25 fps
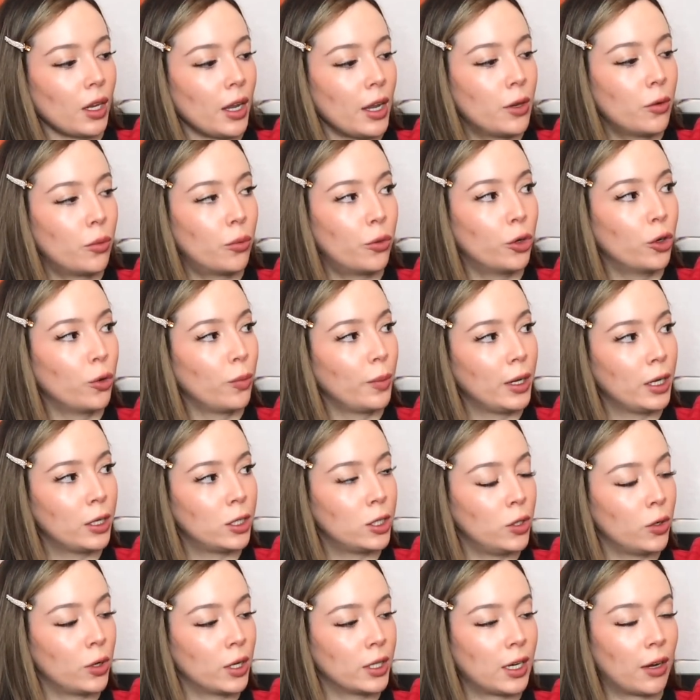and roomy,
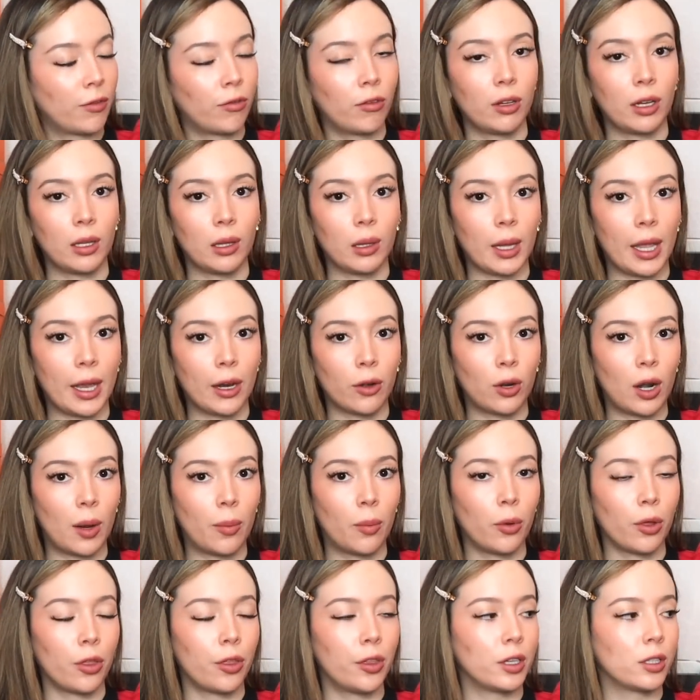so you could definitely layer
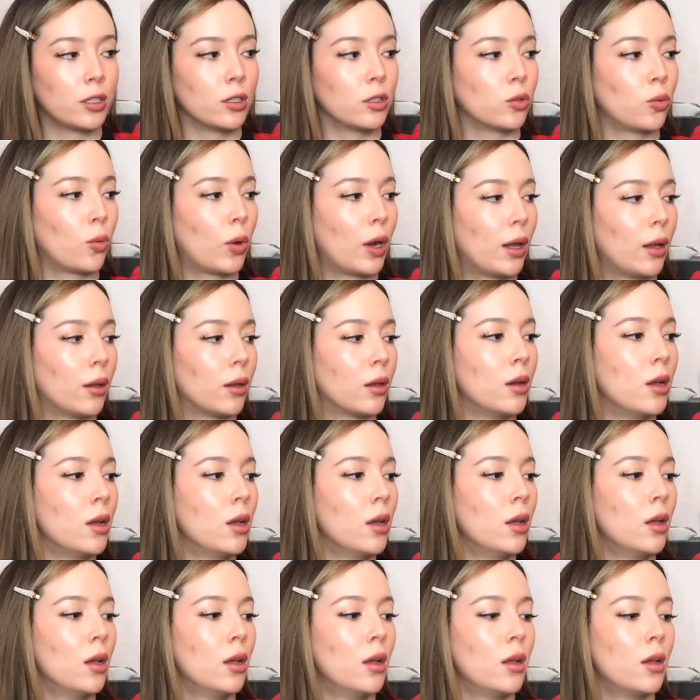up with this as well.
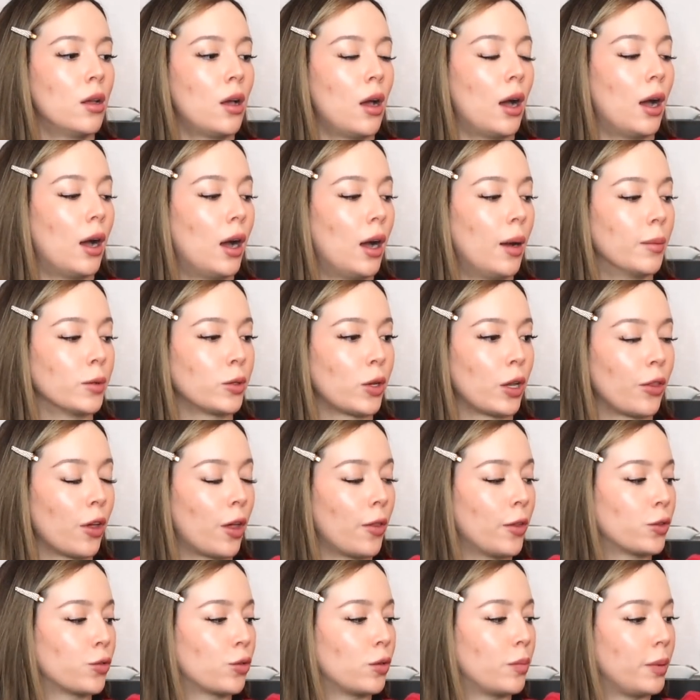So I
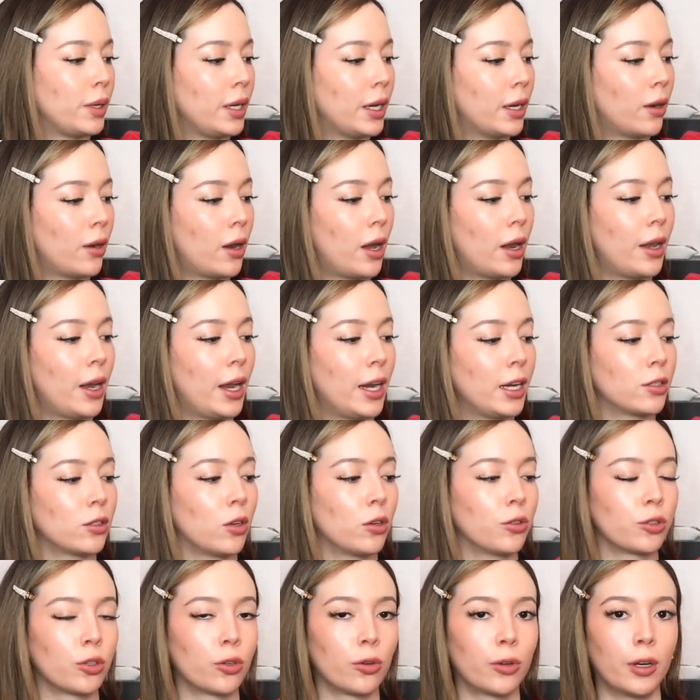thought this would be a nice
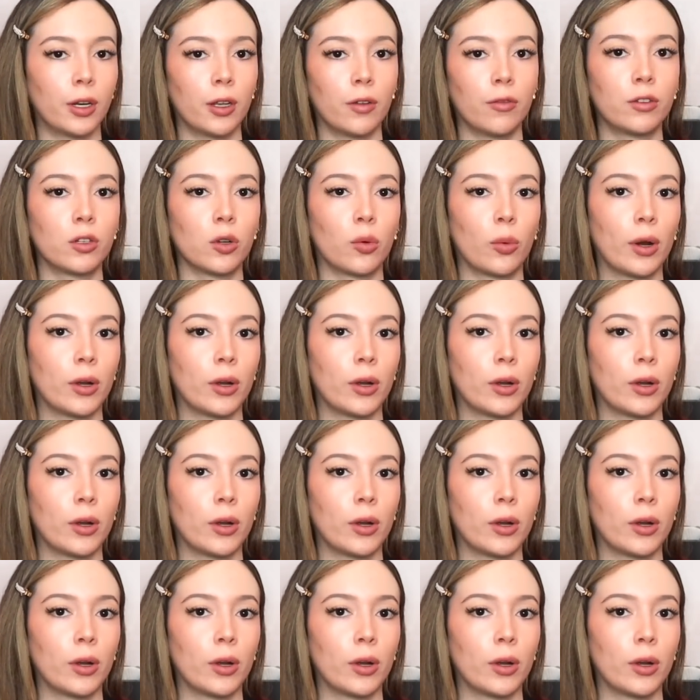alternative to